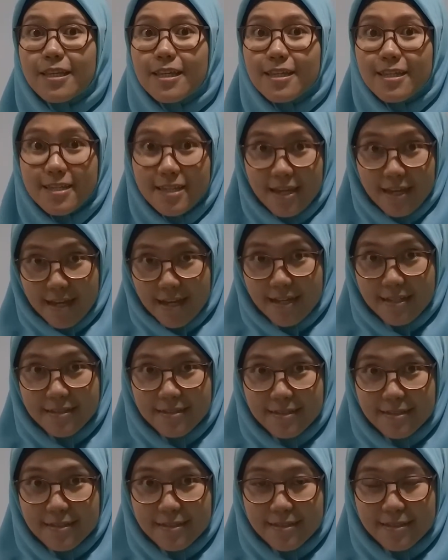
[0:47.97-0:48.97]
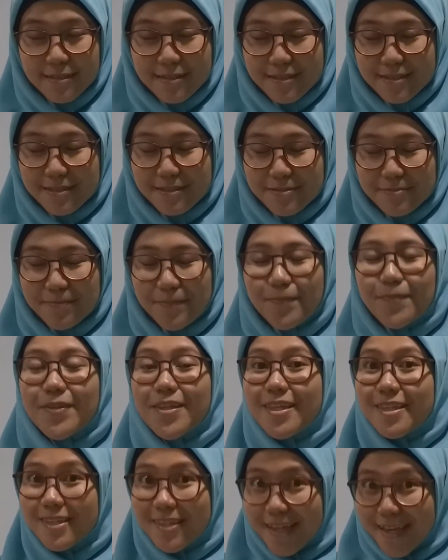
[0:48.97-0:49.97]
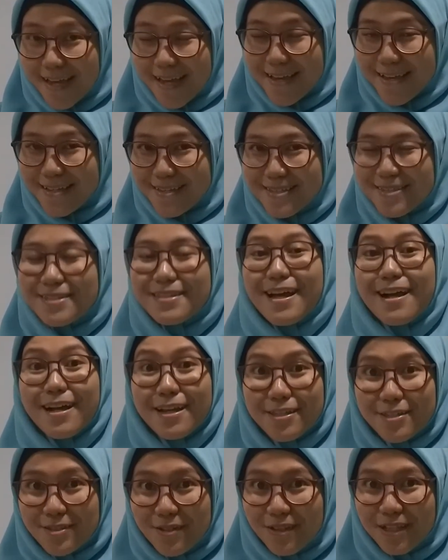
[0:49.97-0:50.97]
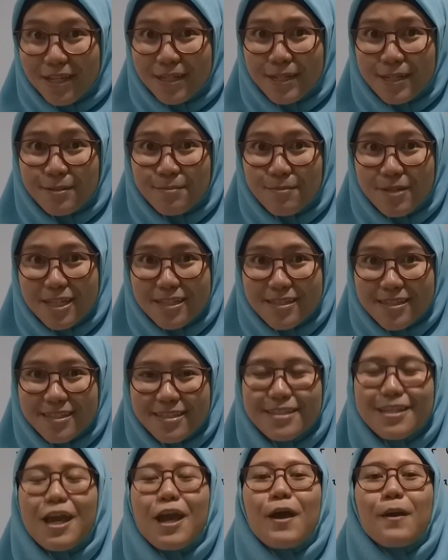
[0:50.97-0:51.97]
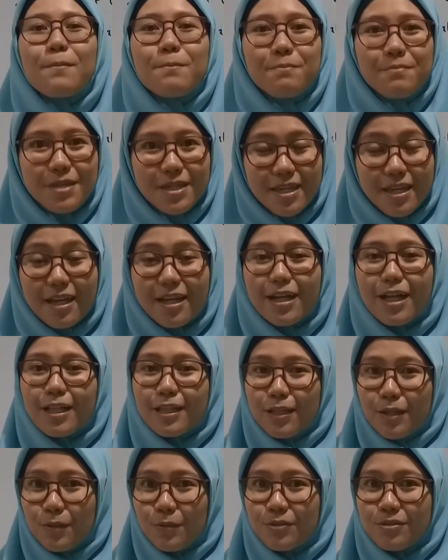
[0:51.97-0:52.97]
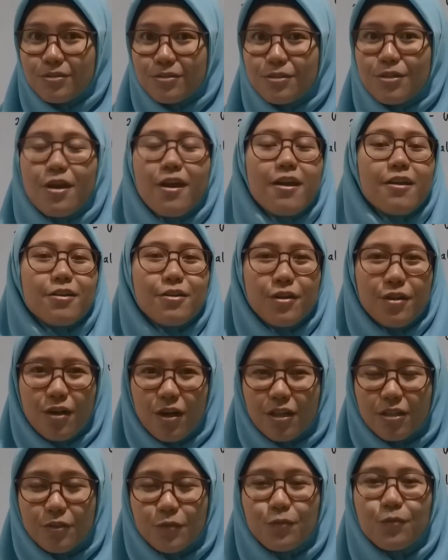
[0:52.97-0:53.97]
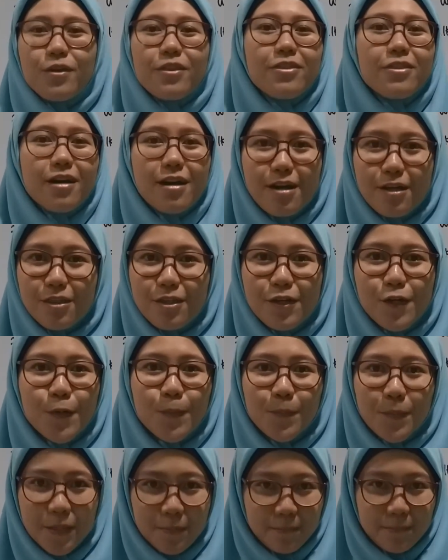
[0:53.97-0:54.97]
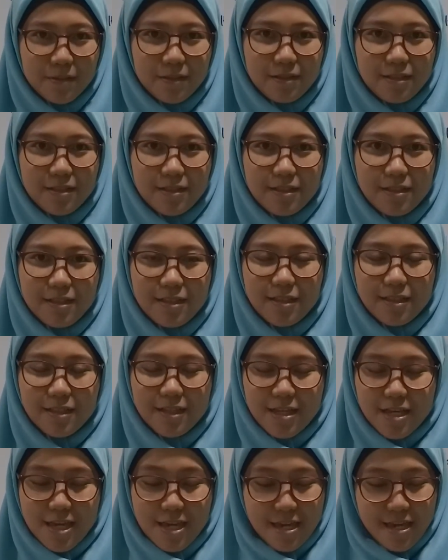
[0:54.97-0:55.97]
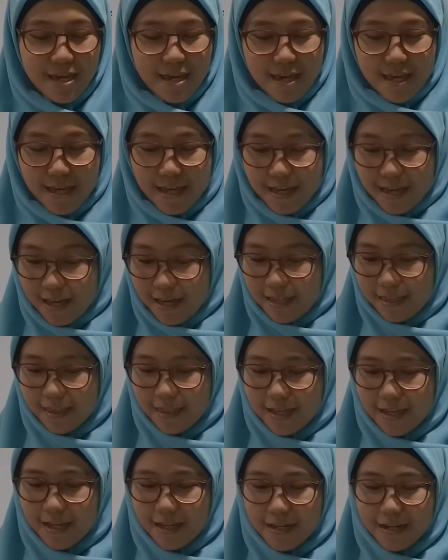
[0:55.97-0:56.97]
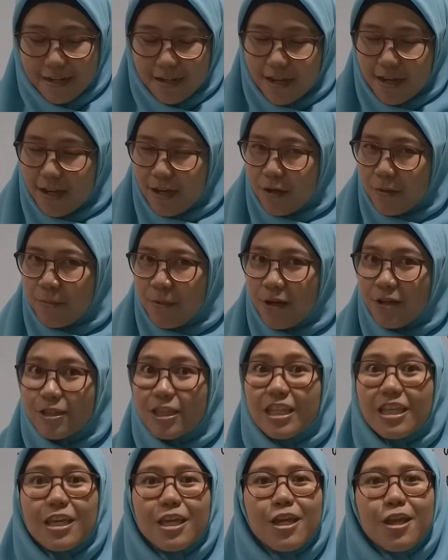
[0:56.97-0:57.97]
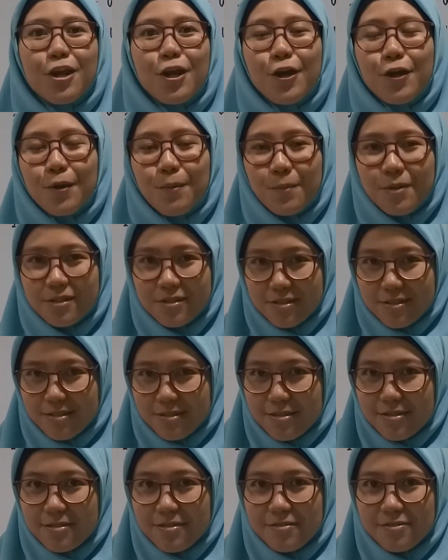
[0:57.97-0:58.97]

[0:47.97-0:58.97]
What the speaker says: Yes, yes, isolated means being alone, not with other people. And then, how about enormous?